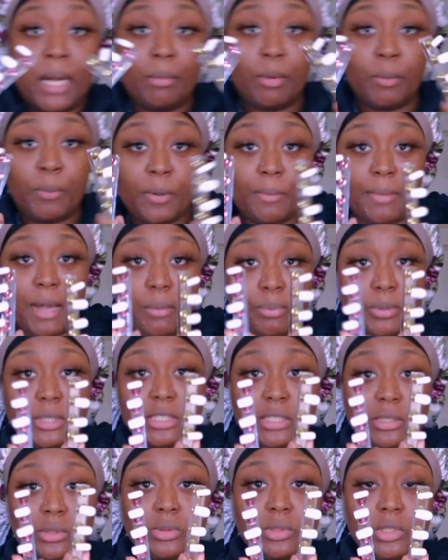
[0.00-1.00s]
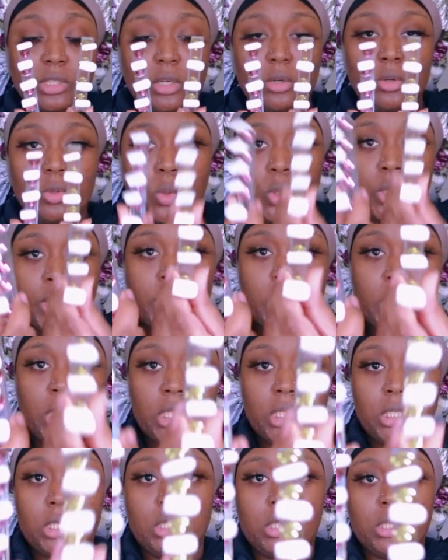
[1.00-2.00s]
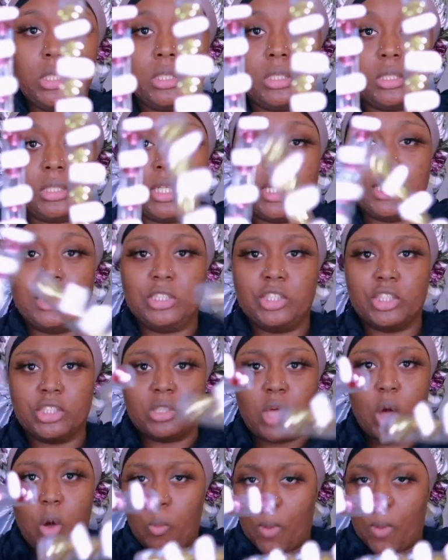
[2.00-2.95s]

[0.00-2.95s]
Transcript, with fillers: I'm gonna put my press-ons on. They just a